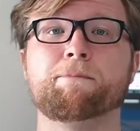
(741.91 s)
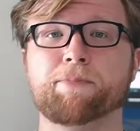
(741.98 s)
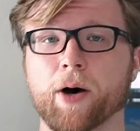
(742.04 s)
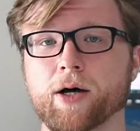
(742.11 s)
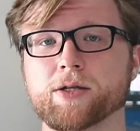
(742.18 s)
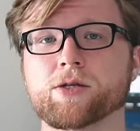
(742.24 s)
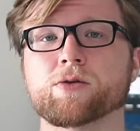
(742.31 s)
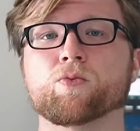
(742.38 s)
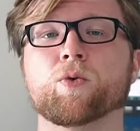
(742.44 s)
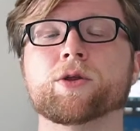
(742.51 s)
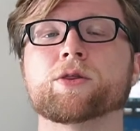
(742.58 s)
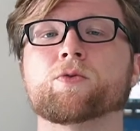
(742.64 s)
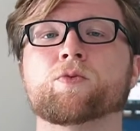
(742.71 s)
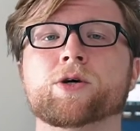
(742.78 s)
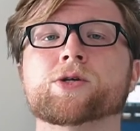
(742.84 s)
but
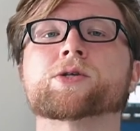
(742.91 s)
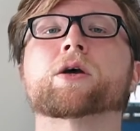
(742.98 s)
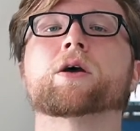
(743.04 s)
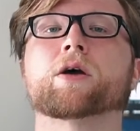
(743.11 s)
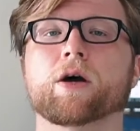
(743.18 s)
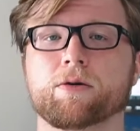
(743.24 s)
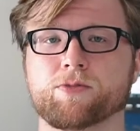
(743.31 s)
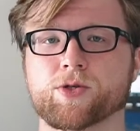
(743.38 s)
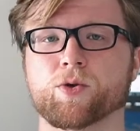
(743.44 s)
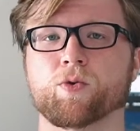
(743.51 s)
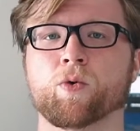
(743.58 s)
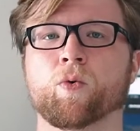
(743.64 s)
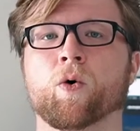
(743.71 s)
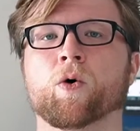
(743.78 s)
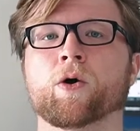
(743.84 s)
with the risk comes the
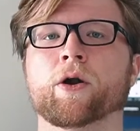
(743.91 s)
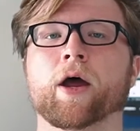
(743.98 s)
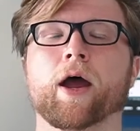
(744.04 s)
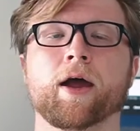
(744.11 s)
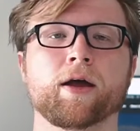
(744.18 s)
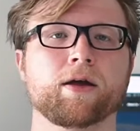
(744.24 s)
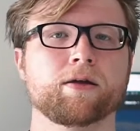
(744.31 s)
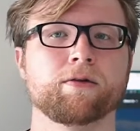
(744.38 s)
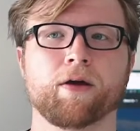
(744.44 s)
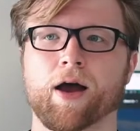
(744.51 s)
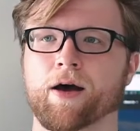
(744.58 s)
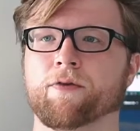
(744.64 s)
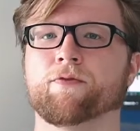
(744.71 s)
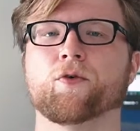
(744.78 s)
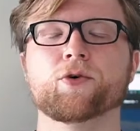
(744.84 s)
reward, and
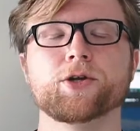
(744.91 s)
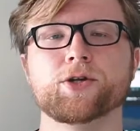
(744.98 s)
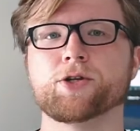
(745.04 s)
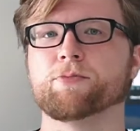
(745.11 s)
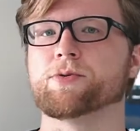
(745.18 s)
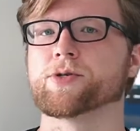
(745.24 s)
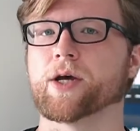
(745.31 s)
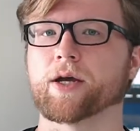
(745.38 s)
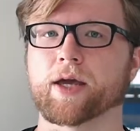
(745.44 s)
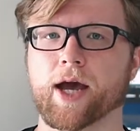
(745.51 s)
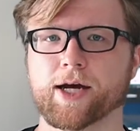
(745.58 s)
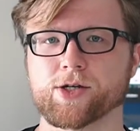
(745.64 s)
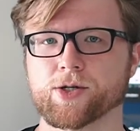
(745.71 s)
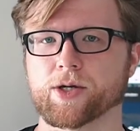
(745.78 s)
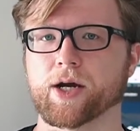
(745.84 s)
a 42%
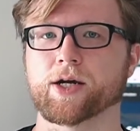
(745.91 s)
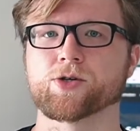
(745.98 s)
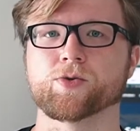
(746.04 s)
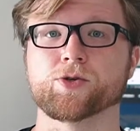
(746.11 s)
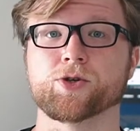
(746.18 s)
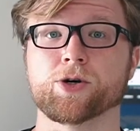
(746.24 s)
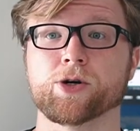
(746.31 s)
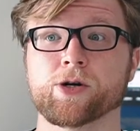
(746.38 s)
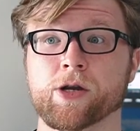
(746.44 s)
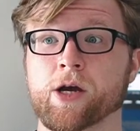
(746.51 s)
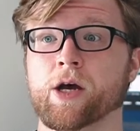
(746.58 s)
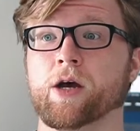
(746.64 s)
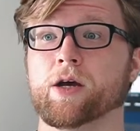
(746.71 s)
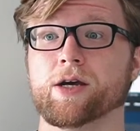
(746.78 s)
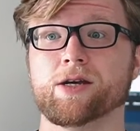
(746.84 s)
cash on cash return
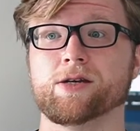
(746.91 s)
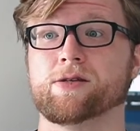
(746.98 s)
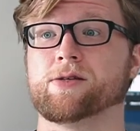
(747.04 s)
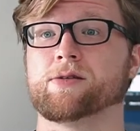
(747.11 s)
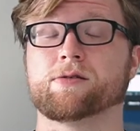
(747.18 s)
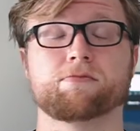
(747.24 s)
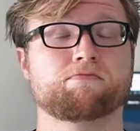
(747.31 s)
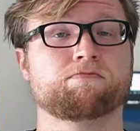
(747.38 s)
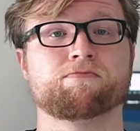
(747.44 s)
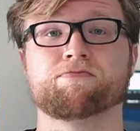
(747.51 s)
is